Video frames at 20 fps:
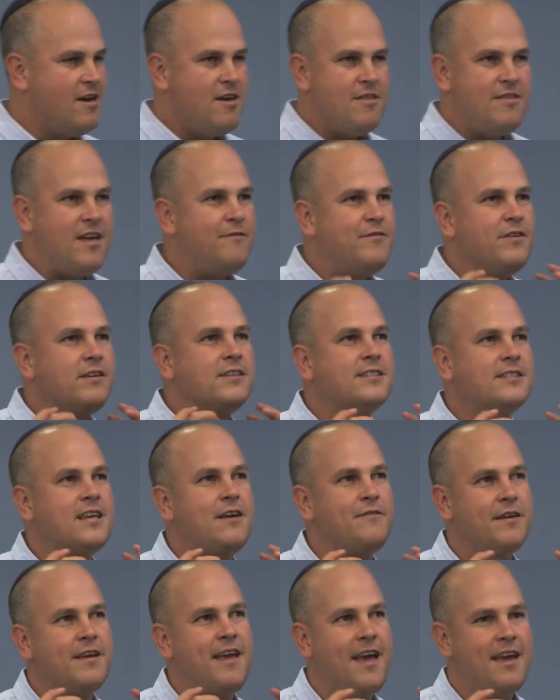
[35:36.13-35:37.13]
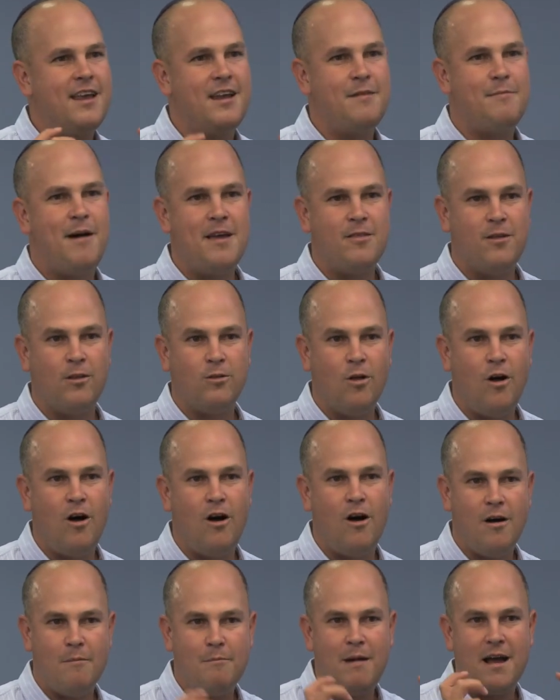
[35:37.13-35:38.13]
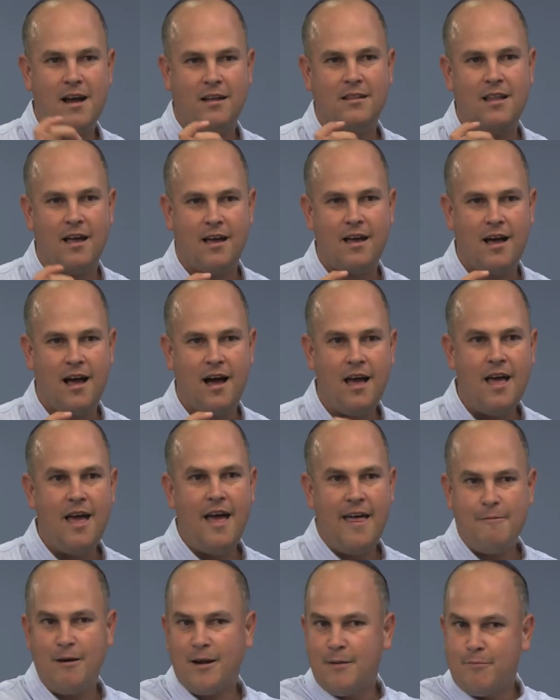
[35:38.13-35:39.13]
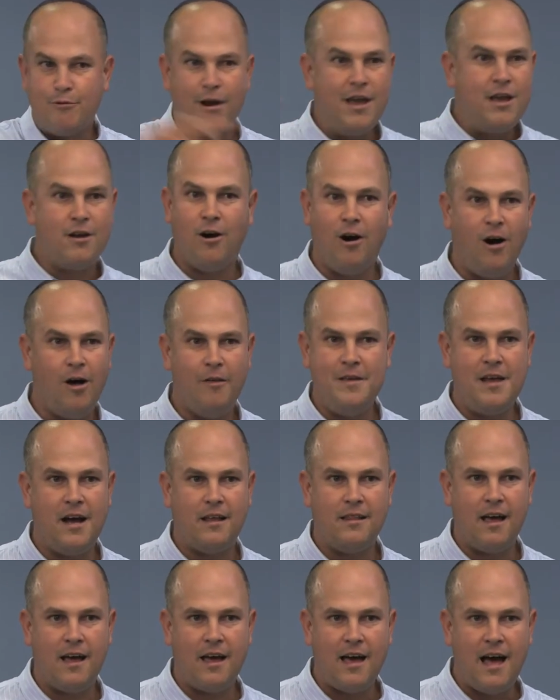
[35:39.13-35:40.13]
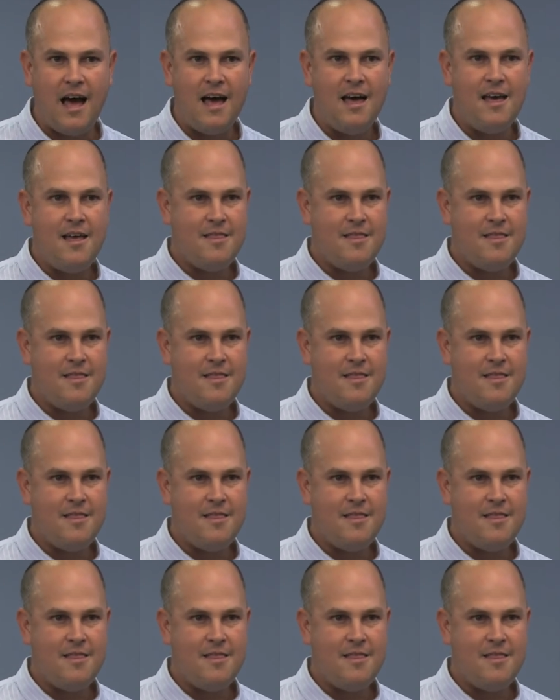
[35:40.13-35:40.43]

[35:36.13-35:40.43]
that feel suffocated by the law, by halacha, and they want to break all the halacha,